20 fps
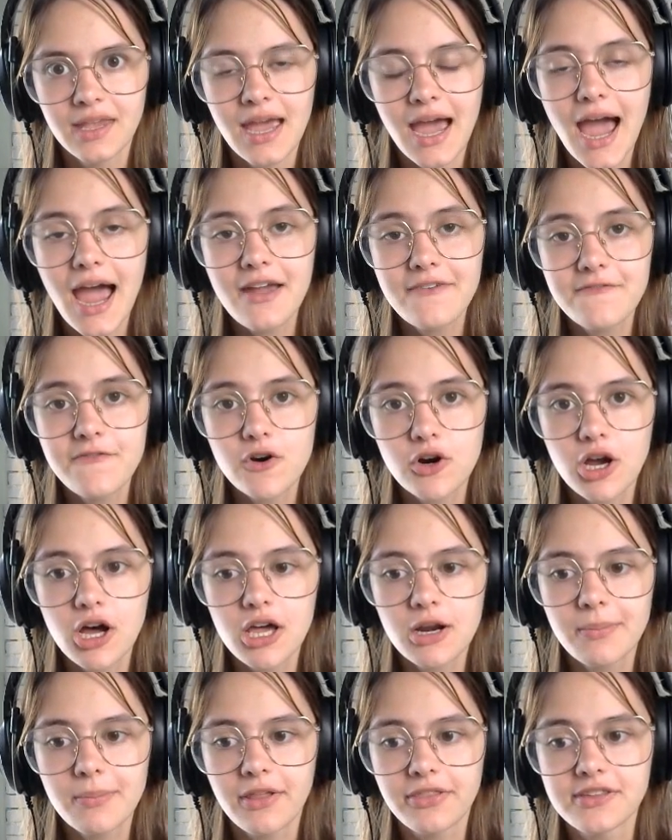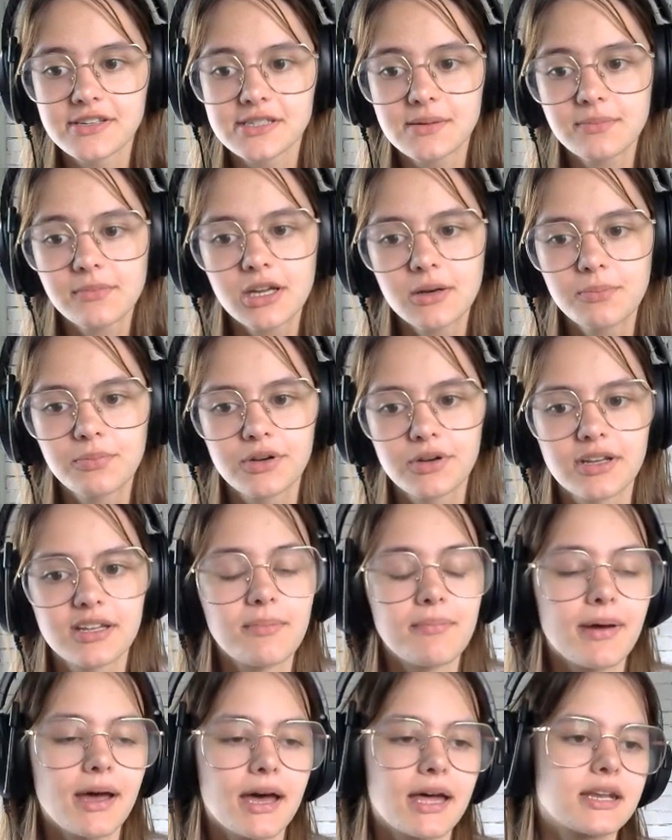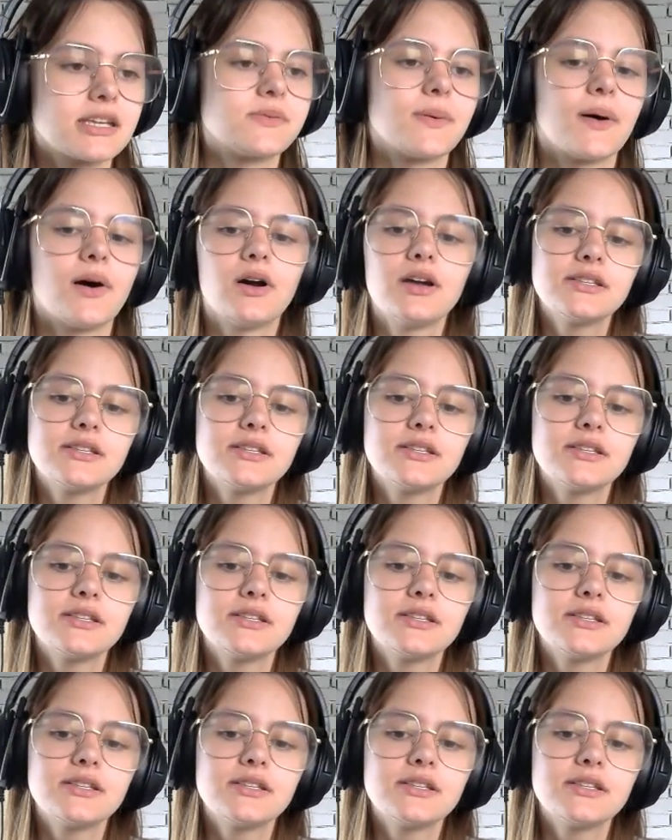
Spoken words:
I forgot about this. I'm gonna put it in bad as well.